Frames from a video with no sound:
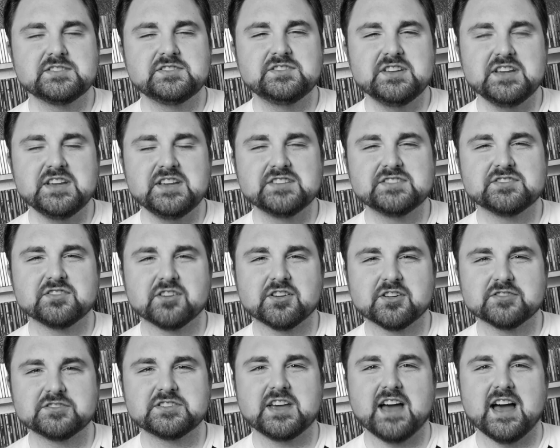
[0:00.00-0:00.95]
Dees
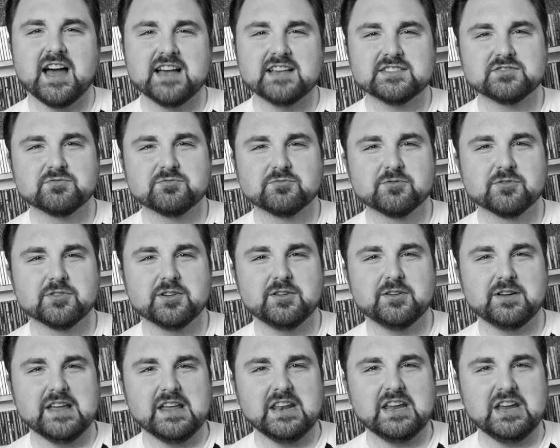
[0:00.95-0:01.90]
Nerds guy is a
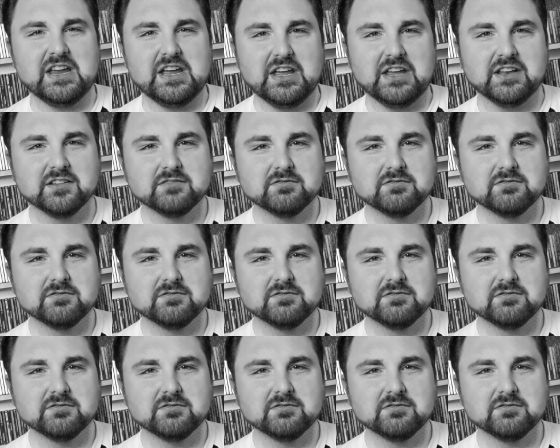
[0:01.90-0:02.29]
real idiot.